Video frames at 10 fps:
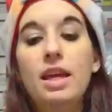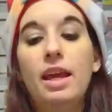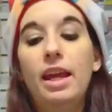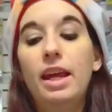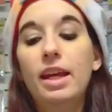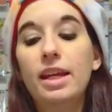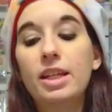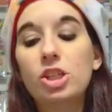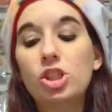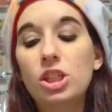
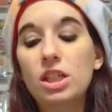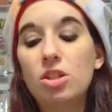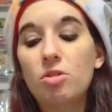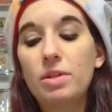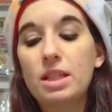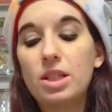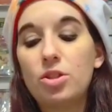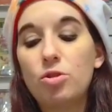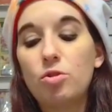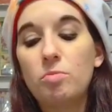and she has always
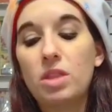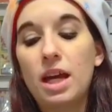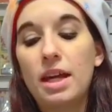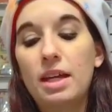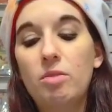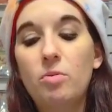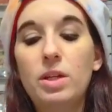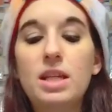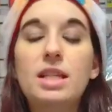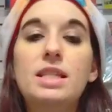assumed that it
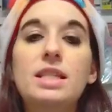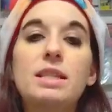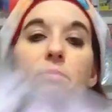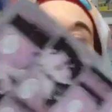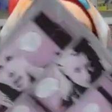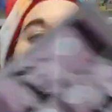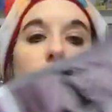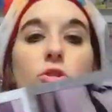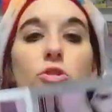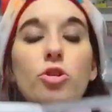was somebody
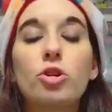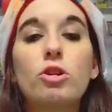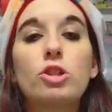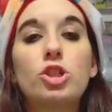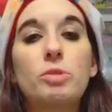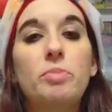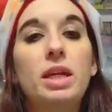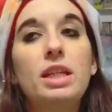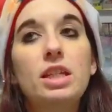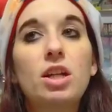murdered her. She
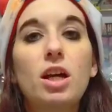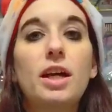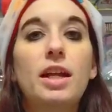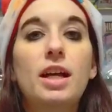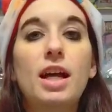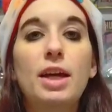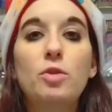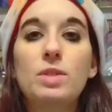pinned it on a guy who